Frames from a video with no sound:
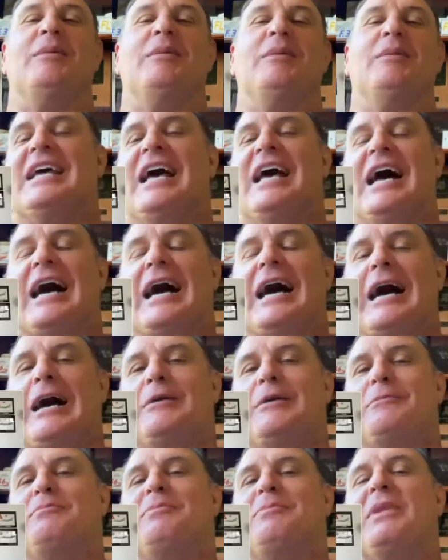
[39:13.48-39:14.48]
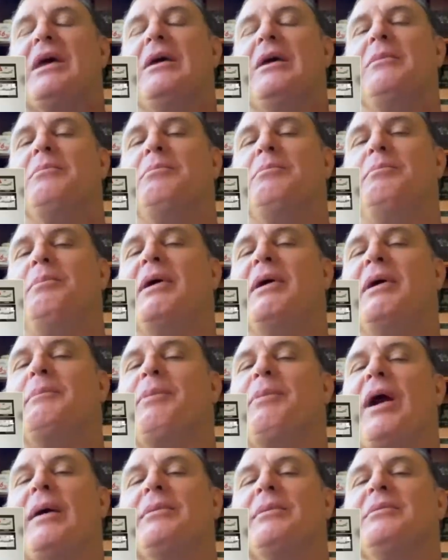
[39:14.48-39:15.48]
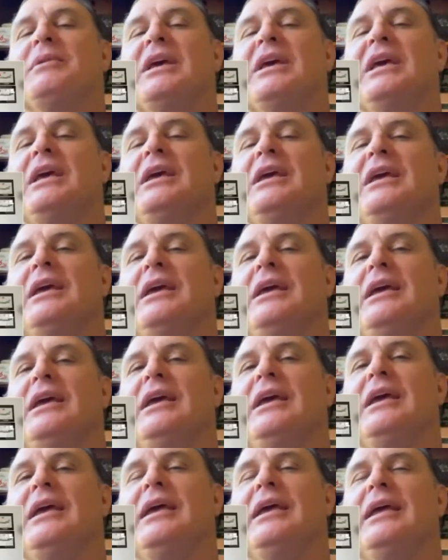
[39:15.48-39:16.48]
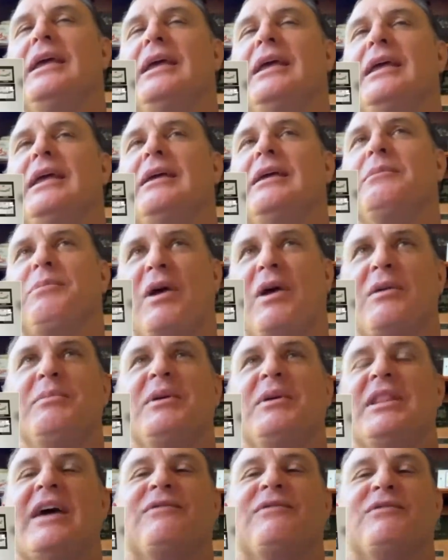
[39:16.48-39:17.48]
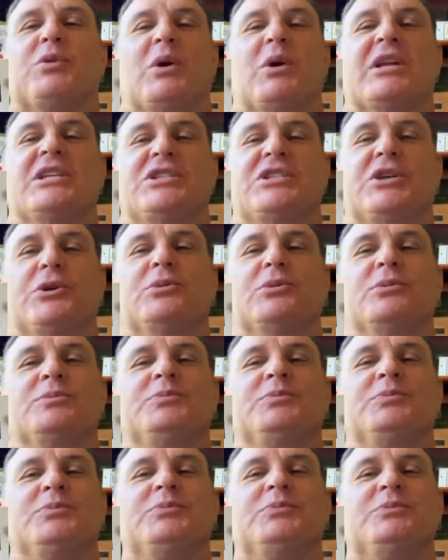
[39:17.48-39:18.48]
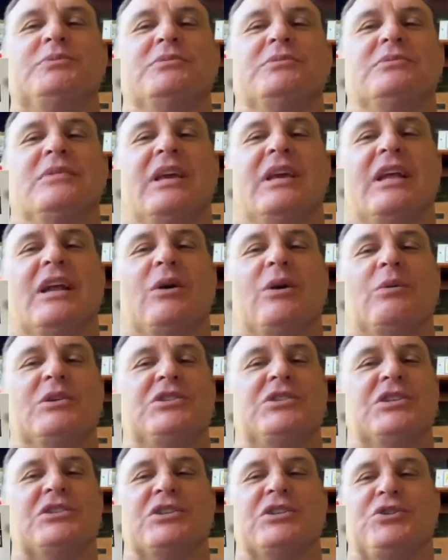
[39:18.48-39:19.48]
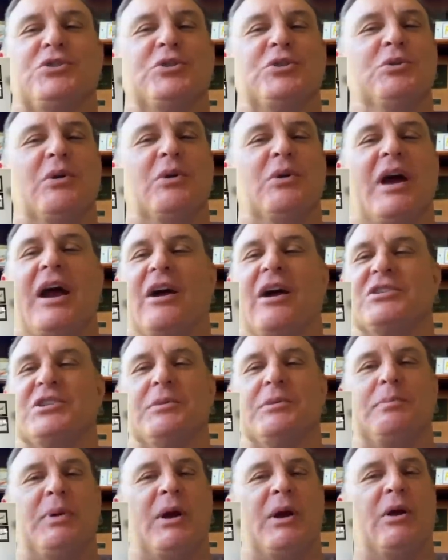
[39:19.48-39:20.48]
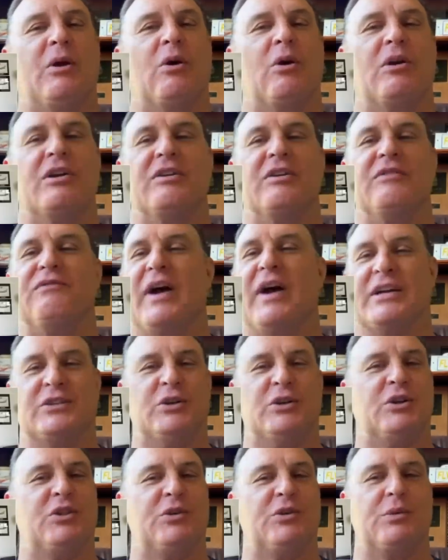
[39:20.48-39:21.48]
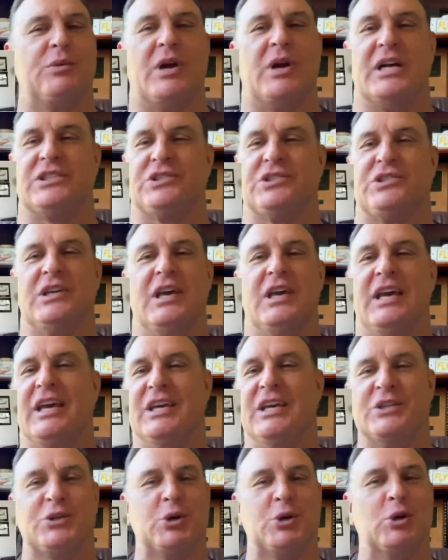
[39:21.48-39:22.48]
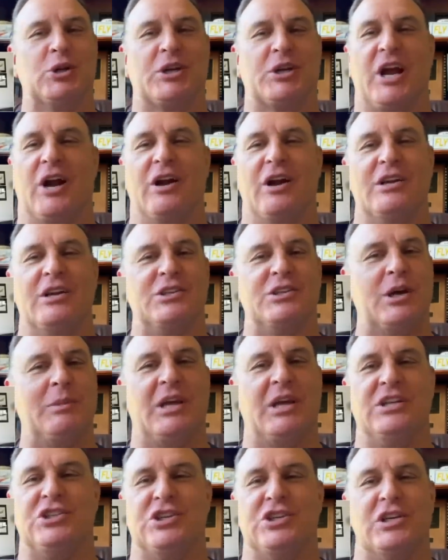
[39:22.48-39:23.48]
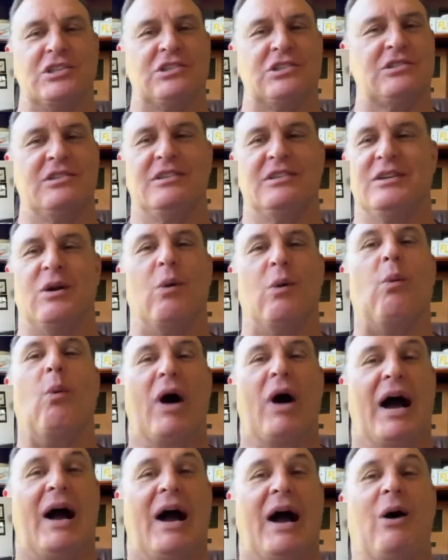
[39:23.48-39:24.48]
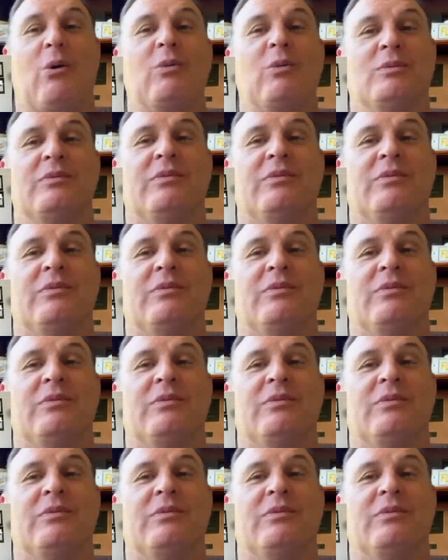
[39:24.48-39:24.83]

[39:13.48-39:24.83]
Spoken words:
up in that. But probably be the F-22, you know, which is a true air superiority, vector thrust, internal carriage. I mean, just wow.